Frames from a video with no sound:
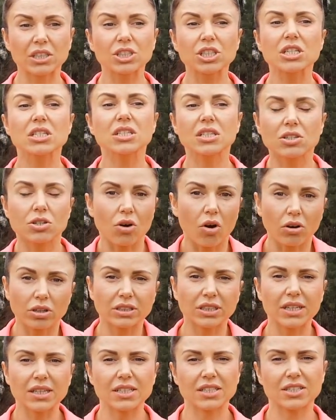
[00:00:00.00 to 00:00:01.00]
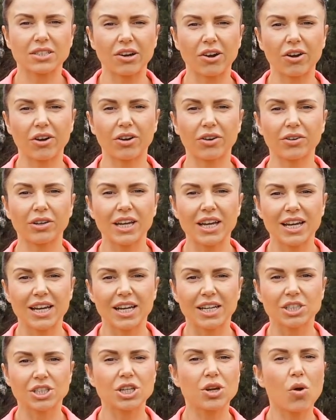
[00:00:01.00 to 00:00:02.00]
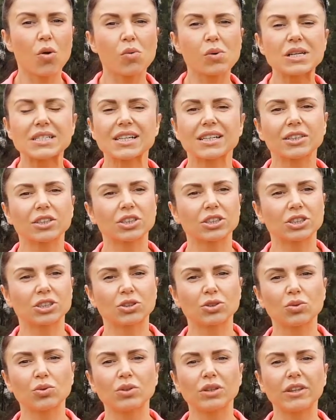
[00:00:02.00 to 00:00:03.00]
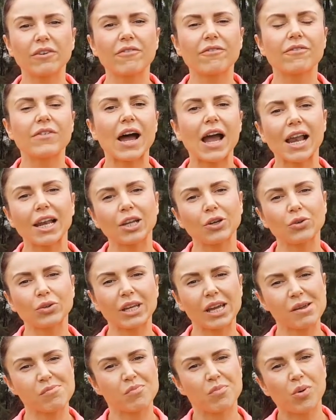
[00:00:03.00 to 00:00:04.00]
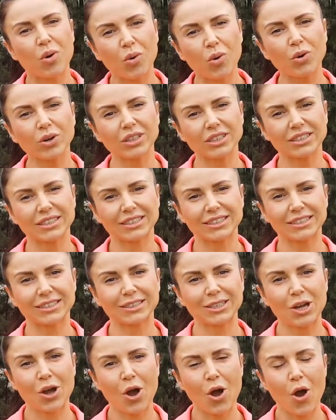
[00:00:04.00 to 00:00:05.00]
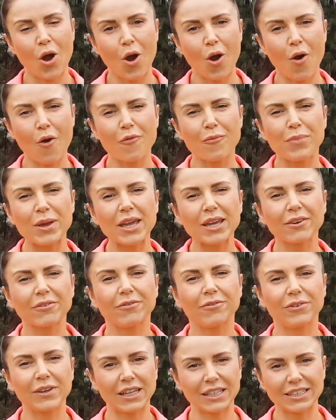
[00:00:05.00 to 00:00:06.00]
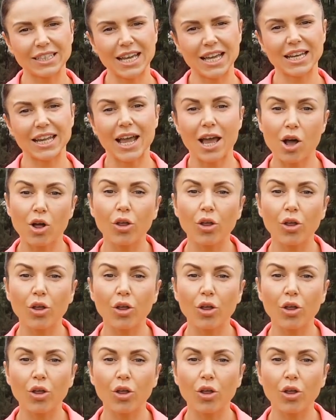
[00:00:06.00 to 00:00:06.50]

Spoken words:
She's a doctor, so she always understood the value, the importance of being fit and